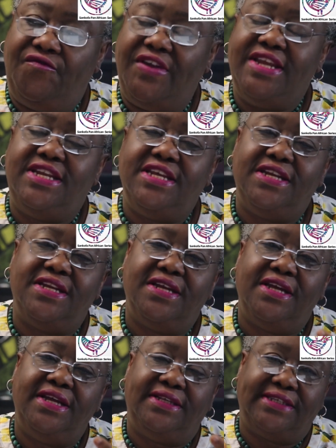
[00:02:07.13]

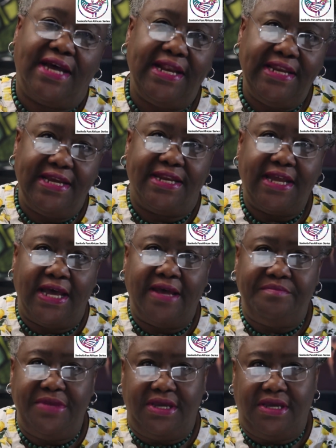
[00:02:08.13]
invading Italian
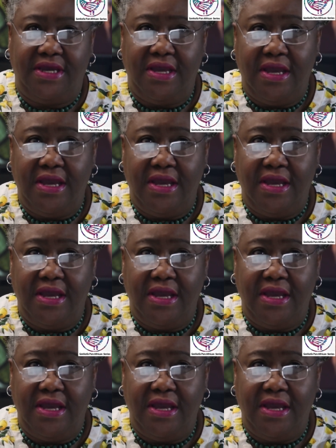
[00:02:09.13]
army,